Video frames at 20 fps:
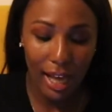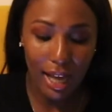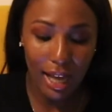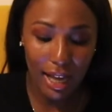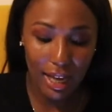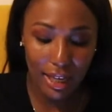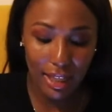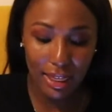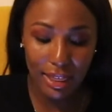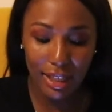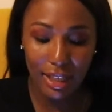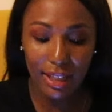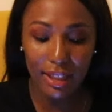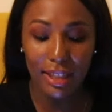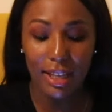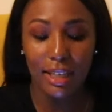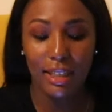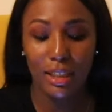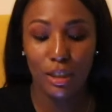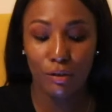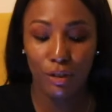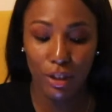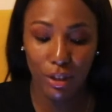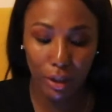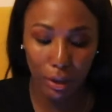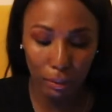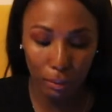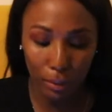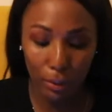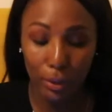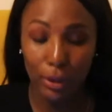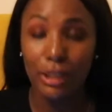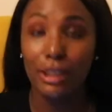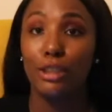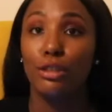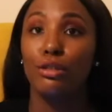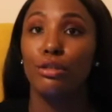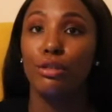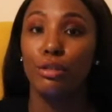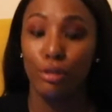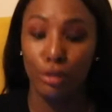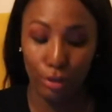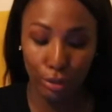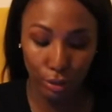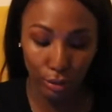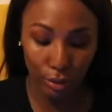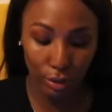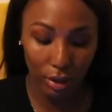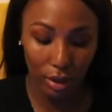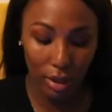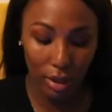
I think that it's very important to